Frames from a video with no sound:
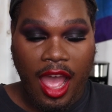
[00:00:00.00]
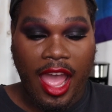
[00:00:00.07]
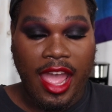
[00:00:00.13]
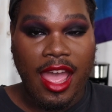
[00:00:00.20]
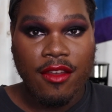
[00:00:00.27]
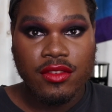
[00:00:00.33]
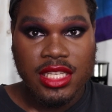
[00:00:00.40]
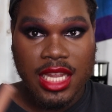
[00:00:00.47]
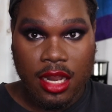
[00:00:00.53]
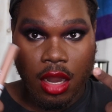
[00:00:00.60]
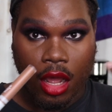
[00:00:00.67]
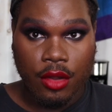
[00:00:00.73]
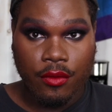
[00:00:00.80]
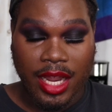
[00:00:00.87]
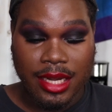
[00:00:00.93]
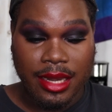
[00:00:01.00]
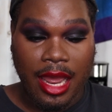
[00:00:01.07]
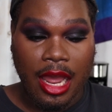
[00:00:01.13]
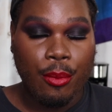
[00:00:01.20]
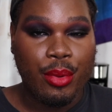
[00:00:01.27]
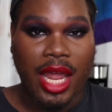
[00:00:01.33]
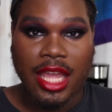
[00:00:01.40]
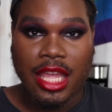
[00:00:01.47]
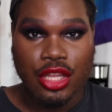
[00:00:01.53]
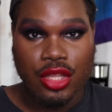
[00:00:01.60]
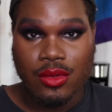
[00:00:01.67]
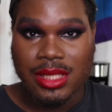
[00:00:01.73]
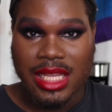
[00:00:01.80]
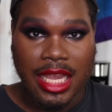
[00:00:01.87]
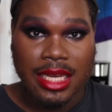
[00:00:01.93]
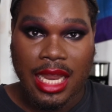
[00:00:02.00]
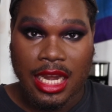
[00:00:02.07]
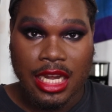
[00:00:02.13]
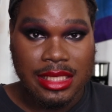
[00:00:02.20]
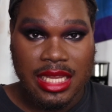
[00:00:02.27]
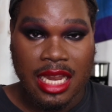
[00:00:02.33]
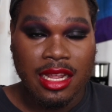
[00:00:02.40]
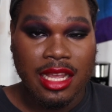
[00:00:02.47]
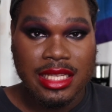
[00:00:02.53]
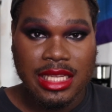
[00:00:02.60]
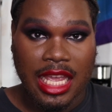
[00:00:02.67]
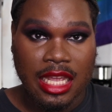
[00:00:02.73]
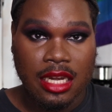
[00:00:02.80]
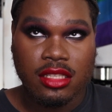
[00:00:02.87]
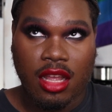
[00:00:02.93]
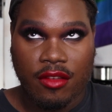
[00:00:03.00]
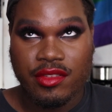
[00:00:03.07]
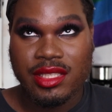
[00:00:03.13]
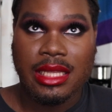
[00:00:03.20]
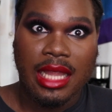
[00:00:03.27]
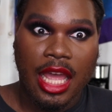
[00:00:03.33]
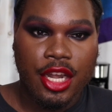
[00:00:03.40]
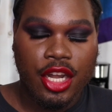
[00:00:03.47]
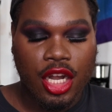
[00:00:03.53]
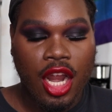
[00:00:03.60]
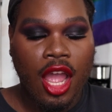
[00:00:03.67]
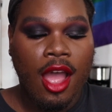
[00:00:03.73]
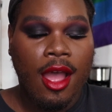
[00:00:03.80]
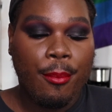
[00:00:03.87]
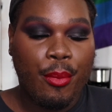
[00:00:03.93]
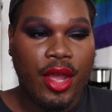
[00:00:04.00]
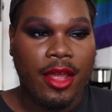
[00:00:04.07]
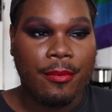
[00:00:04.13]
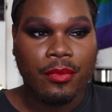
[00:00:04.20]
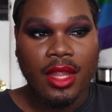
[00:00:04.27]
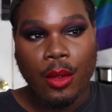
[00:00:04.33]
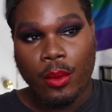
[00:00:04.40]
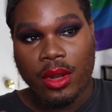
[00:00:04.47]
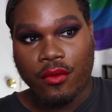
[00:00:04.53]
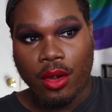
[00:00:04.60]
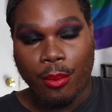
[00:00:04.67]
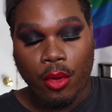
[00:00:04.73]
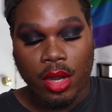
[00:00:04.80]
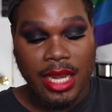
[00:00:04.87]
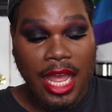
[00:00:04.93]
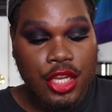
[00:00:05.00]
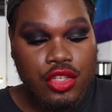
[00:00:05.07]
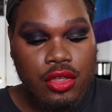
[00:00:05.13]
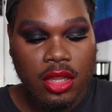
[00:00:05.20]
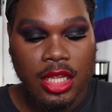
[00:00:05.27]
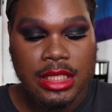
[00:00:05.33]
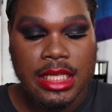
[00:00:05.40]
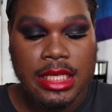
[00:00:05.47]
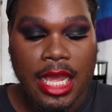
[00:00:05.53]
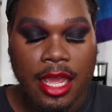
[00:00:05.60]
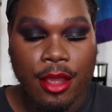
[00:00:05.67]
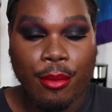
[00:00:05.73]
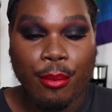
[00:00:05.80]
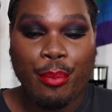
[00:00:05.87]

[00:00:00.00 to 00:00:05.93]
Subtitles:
I have 10 on right now, but I can use 8, 9, and 10 because 8 is obviously lighter. But I went for a more natural look today.